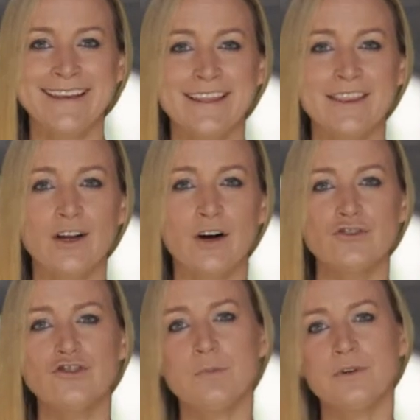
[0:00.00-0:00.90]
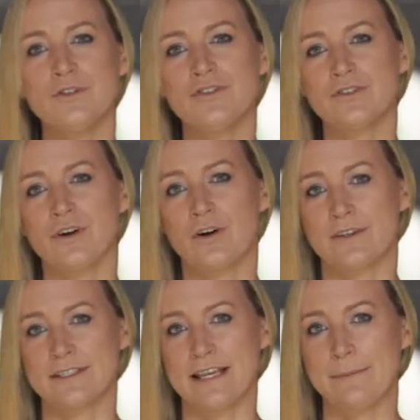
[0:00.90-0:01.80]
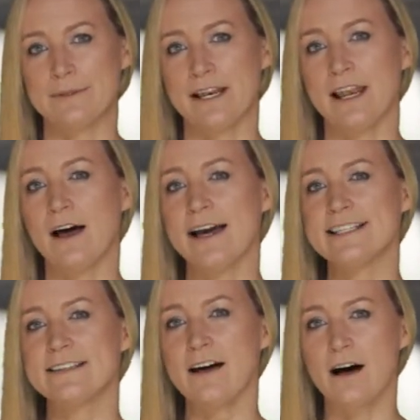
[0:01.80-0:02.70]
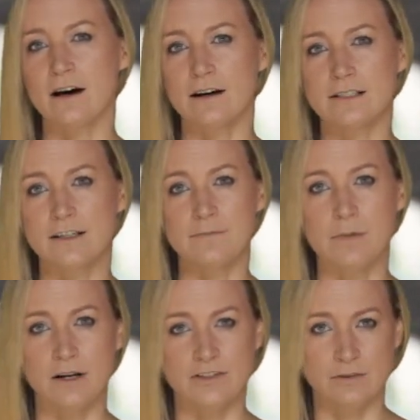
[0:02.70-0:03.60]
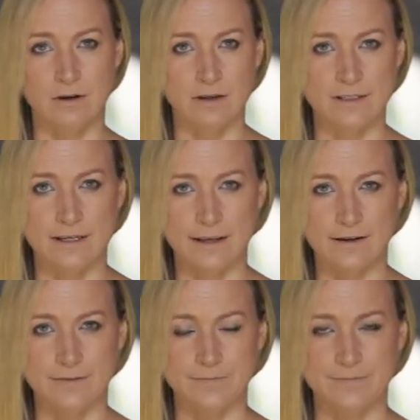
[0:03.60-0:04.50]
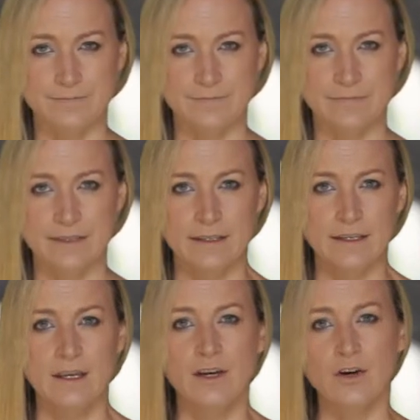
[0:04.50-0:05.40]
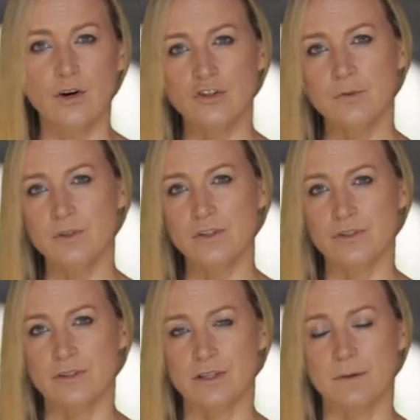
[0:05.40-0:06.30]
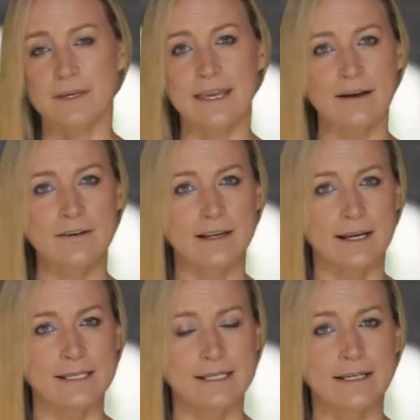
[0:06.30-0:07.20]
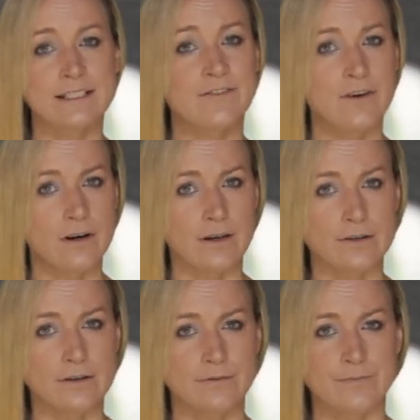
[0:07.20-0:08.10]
The contribution concept lies at the heart of marginal costing. Contribution can be calculated as follows.